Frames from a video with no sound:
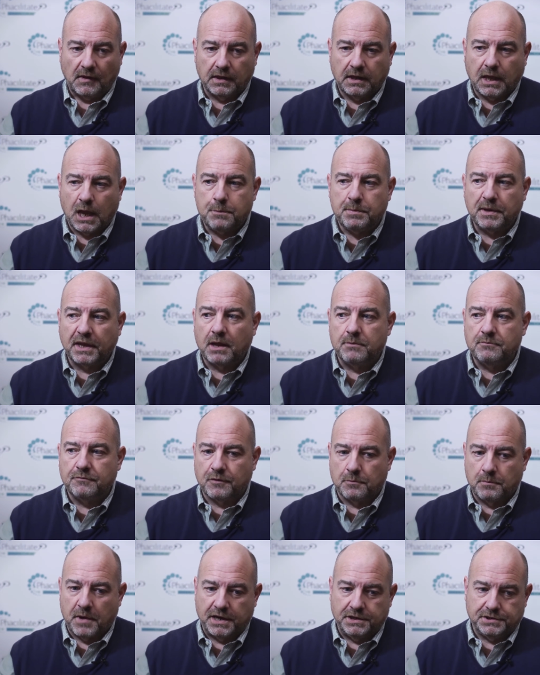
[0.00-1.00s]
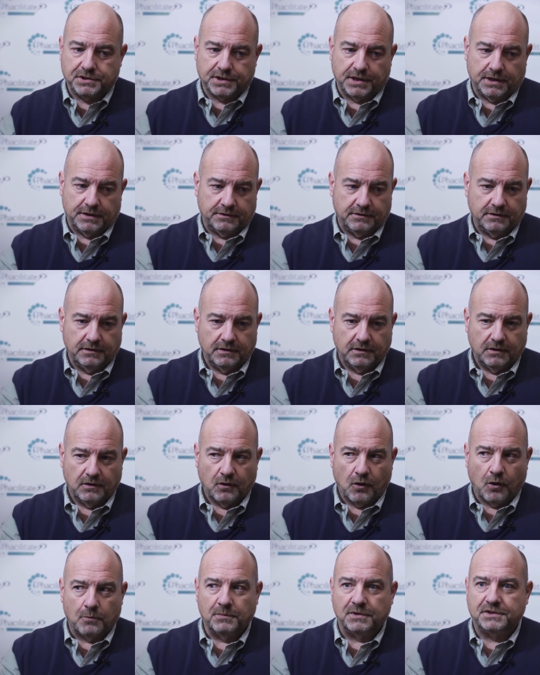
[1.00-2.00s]
keeping information
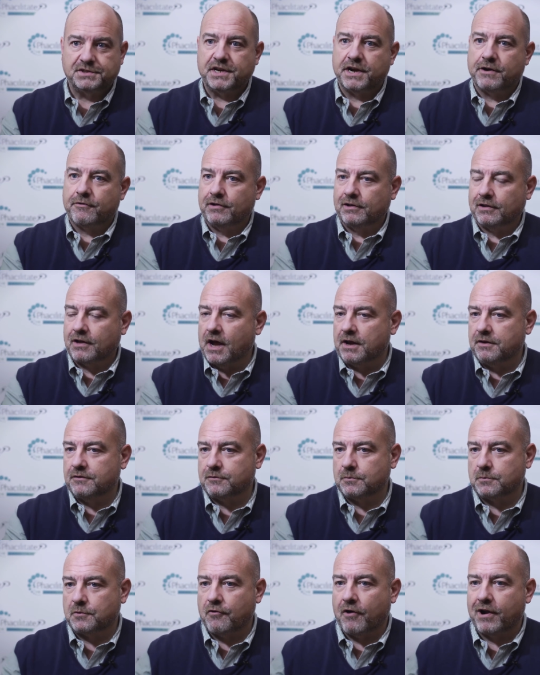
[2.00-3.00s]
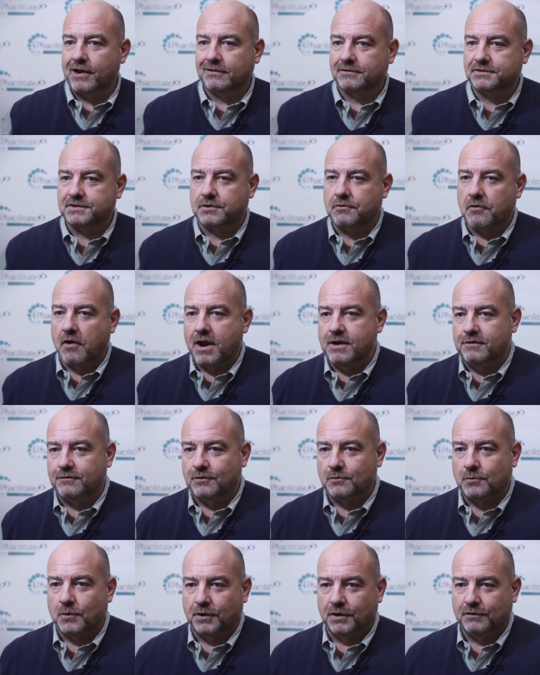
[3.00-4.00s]
on material kind of from cradle to grave,
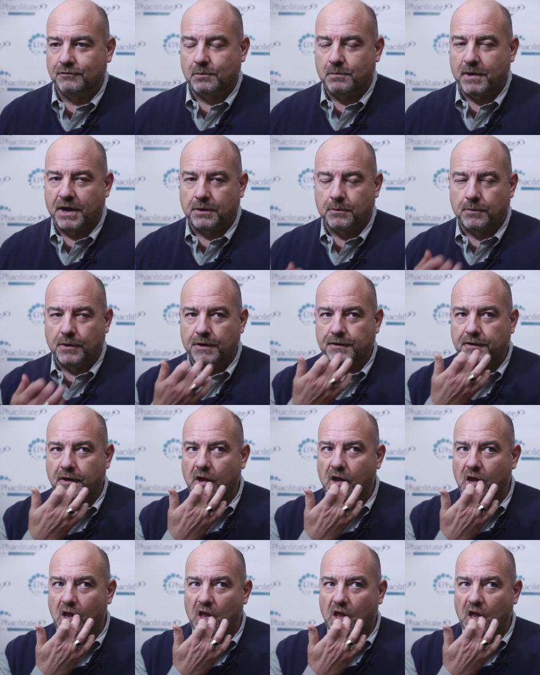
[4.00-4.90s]
for want of a better word.